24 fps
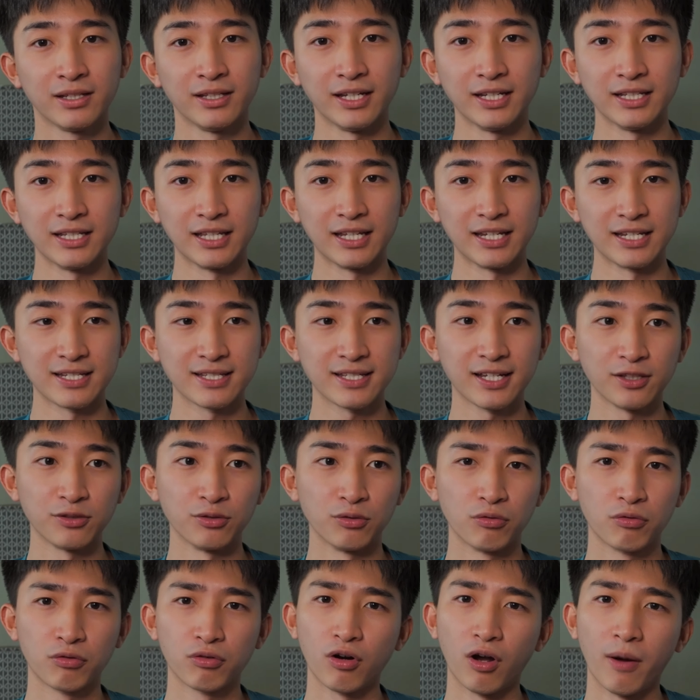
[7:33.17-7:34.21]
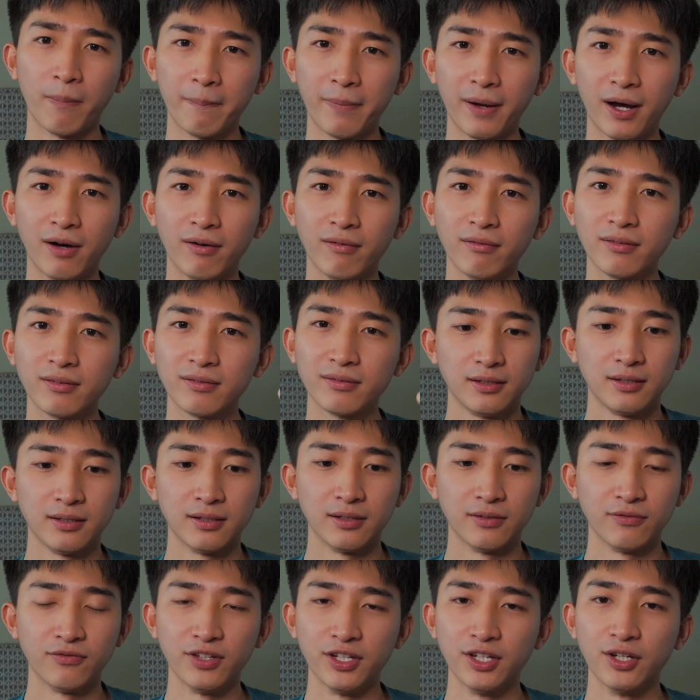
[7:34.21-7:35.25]
then they start to crop out
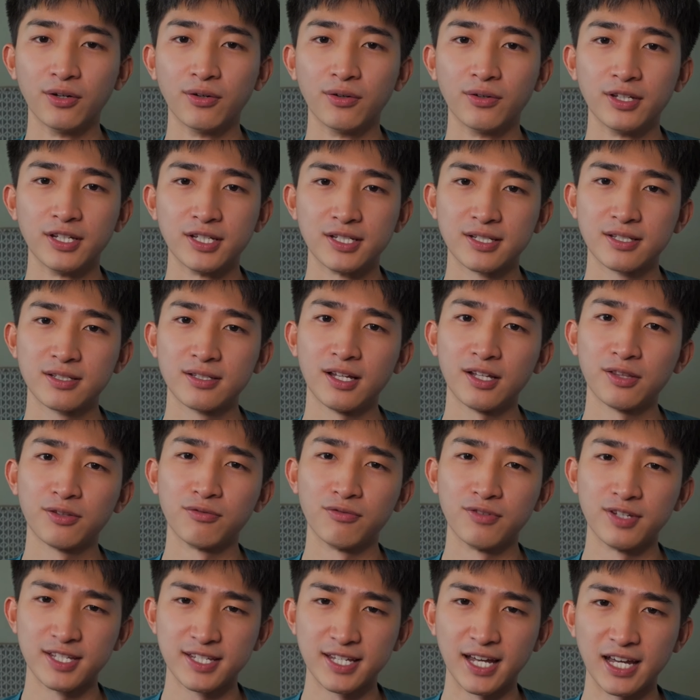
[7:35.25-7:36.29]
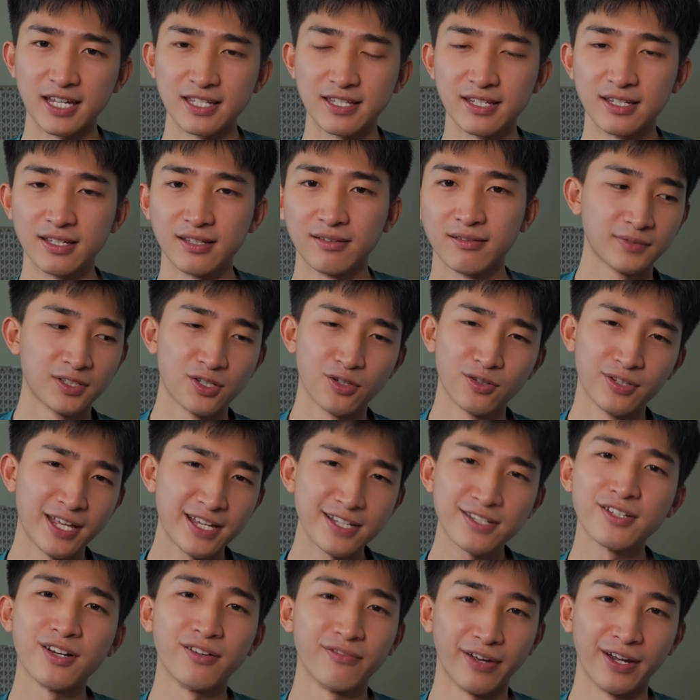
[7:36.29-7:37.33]
the video. They start to resize it. So
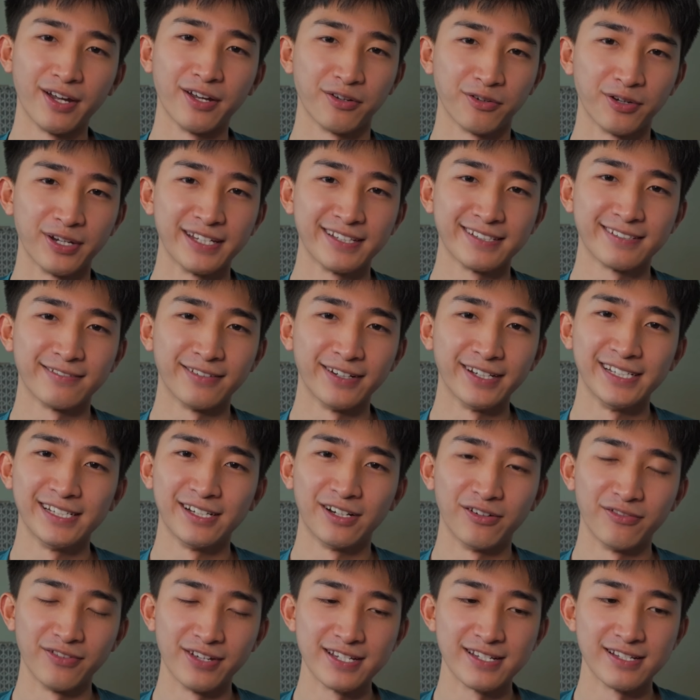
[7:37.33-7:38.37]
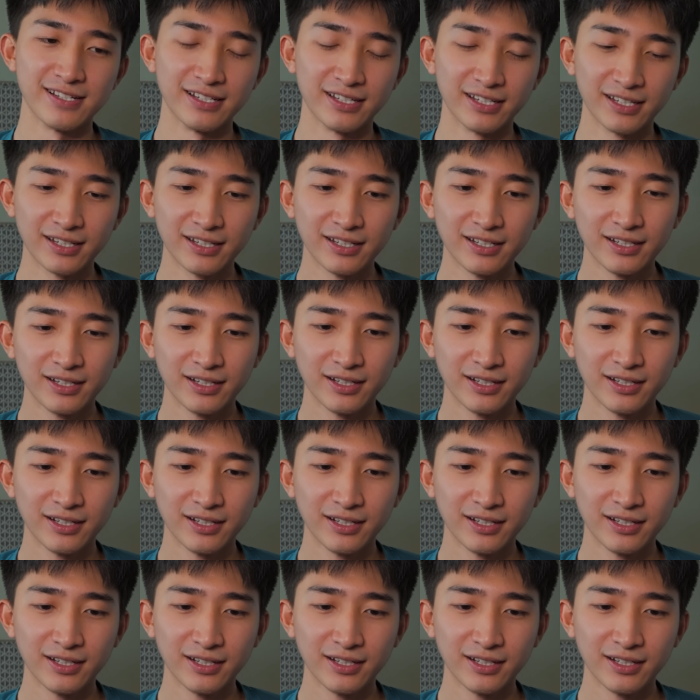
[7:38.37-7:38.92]
that's not very great, right? Obviously.